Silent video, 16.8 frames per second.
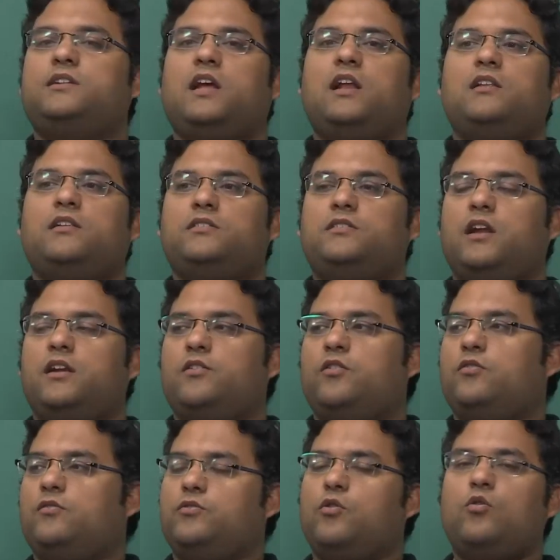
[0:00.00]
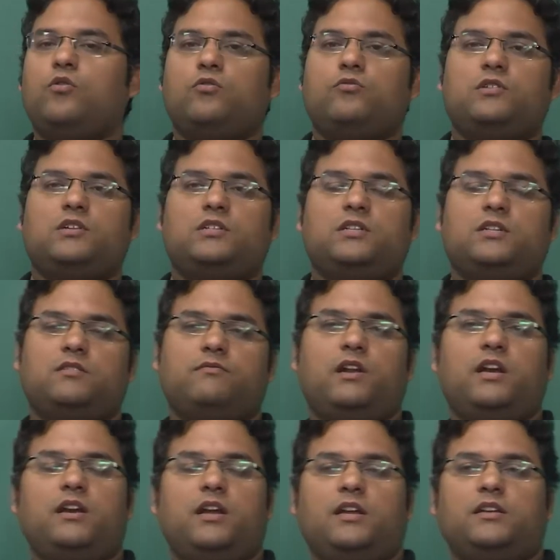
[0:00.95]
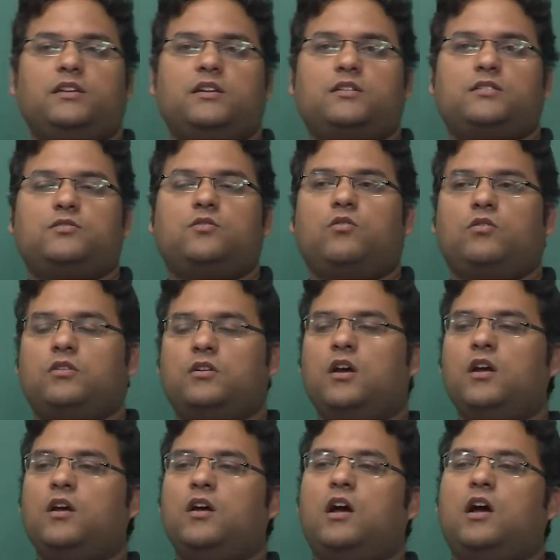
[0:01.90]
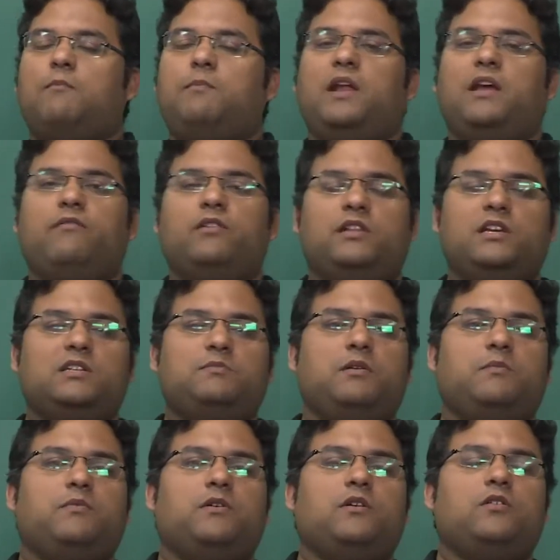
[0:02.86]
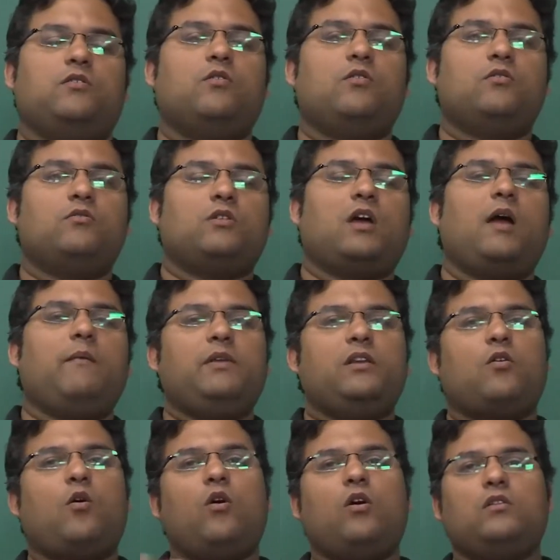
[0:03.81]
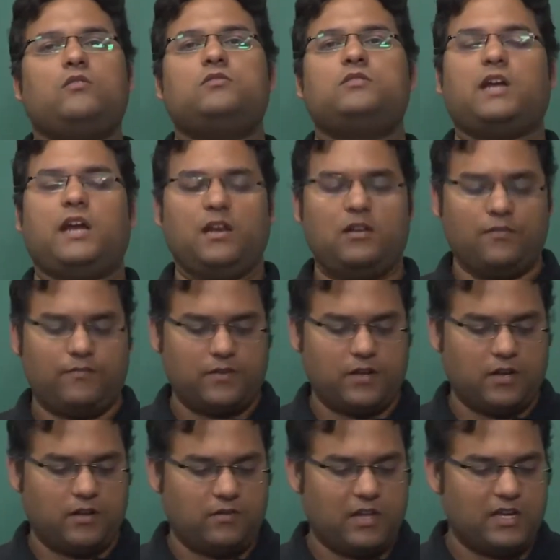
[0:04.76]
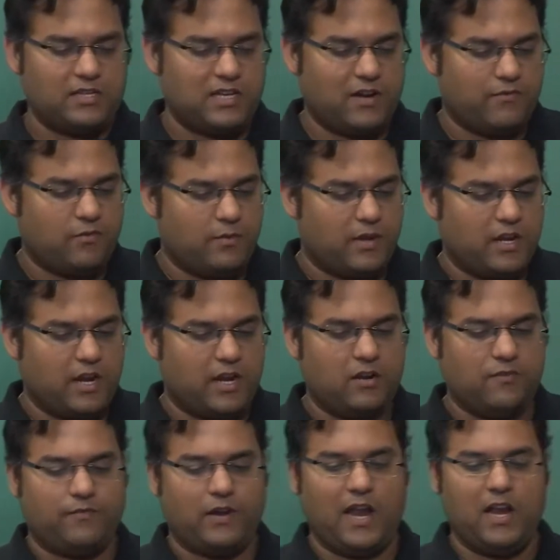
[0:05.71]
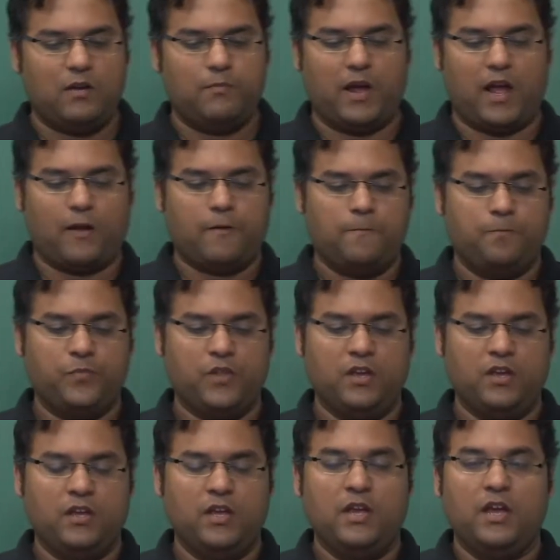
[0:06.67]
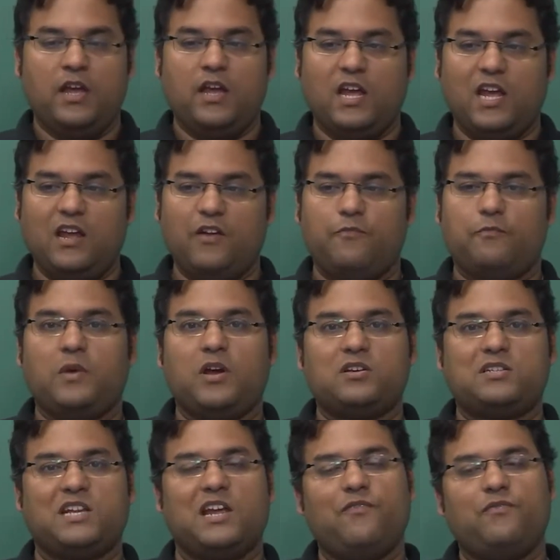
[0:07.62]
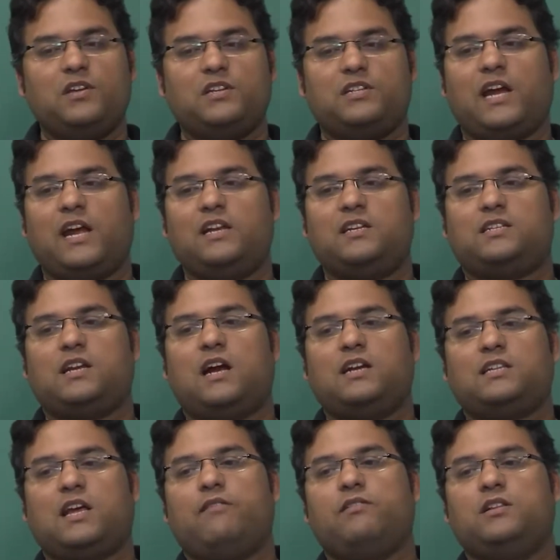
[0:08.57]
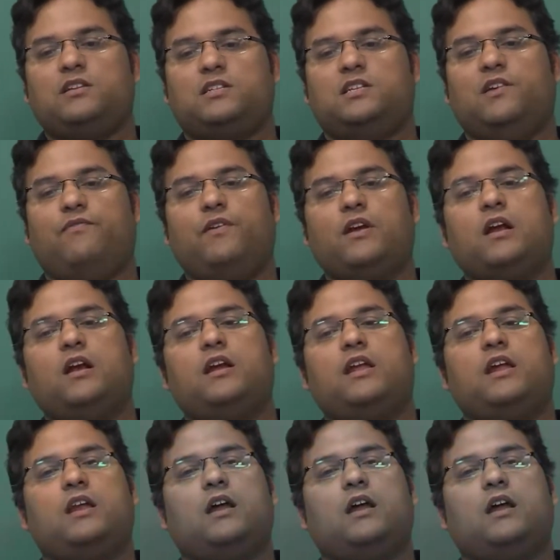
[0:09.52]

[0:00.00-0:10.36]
tell the child, don't do this, this is very dangerous, don't play with these people, don't do, all those kind of things have to be kind of held back. Because if the child starts having this difficulty